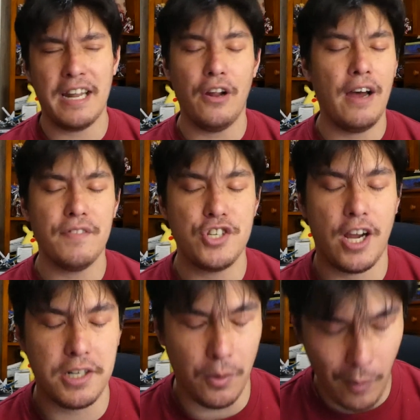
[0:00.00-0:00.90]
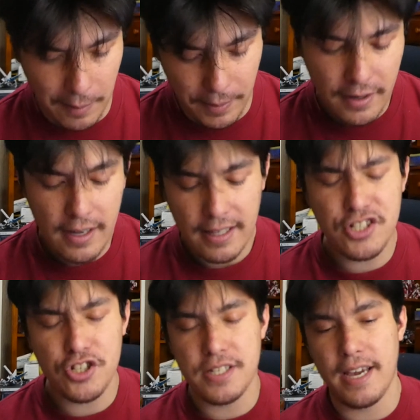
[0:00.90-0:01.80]
I don't know, I haven't checked in a while, but
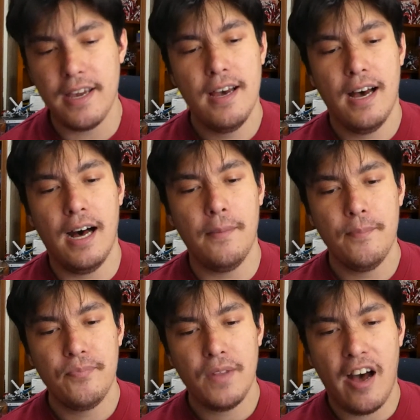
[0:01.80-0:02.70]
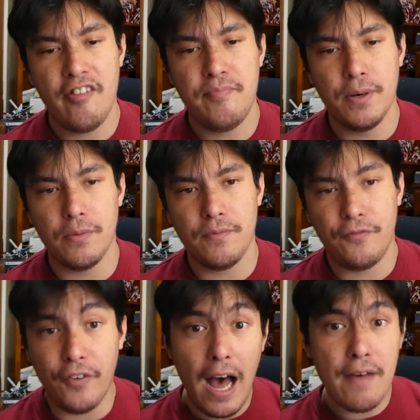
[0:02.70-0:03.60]
let's just say, I've built
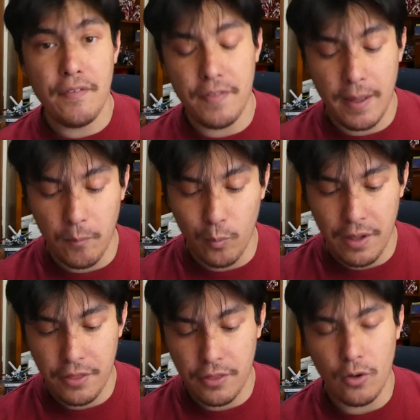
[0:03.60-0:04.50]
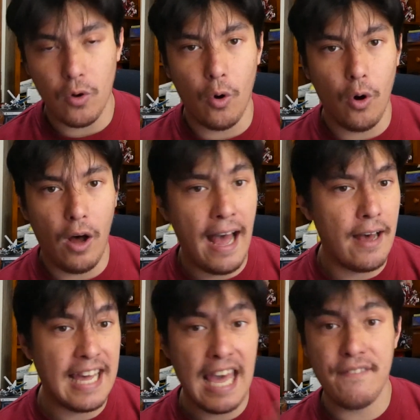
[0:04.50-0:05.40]
5 of them with
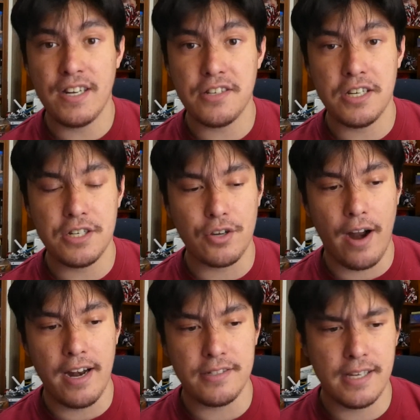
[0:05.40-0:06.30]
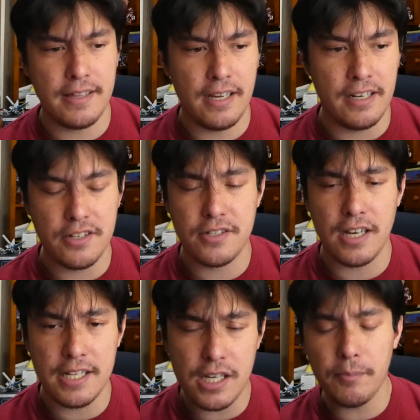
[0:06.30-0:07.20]
heavy disintegrators, and then he
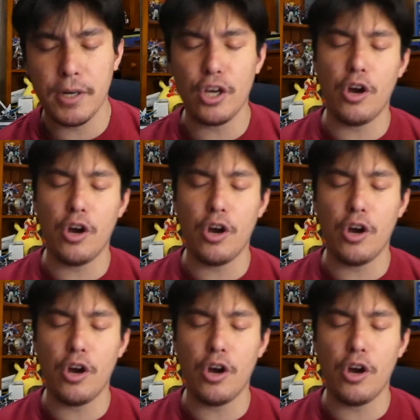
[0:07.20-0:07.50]
decides, oh, I'm going to